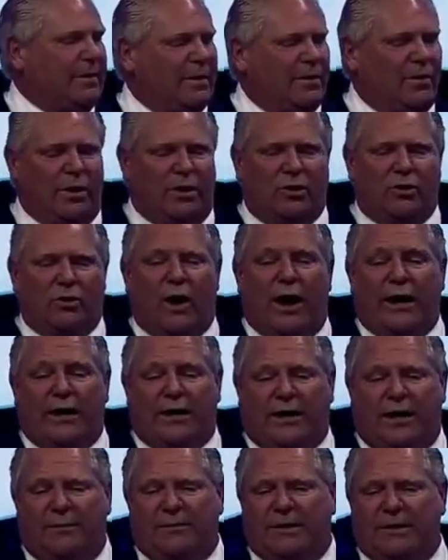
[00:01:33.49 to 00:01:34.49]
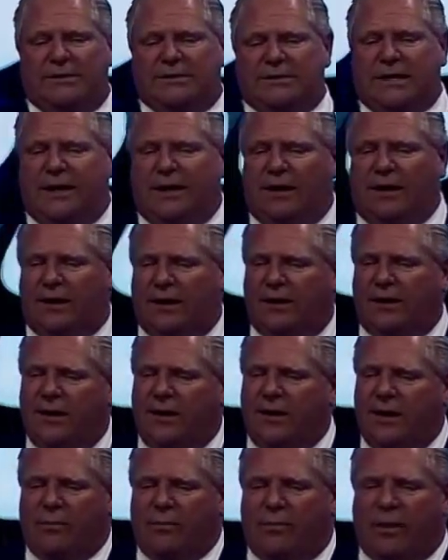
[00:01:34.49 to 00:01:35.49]
What great companies they are.
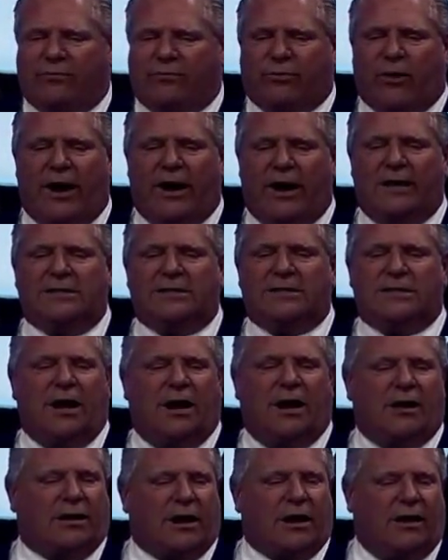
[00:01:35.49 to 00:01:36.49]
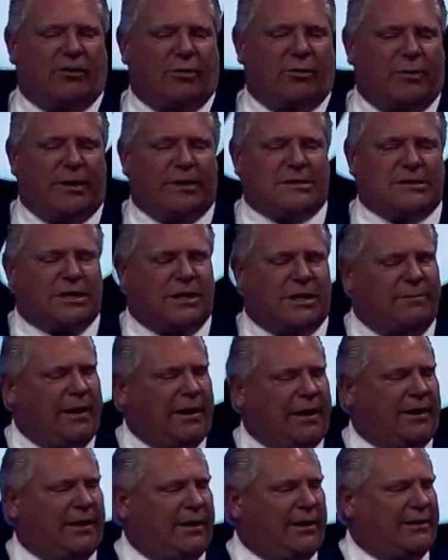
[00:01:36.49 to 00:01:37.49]
My friends, our government is
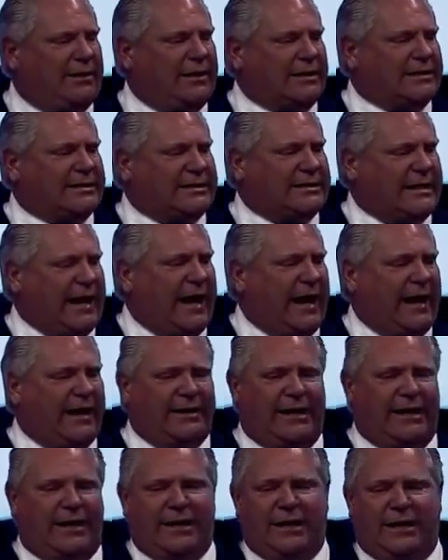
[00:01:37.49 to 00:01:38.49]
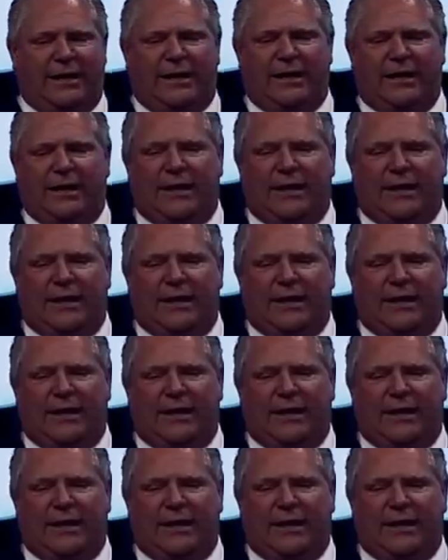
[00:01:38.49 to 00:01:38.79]
committed to standing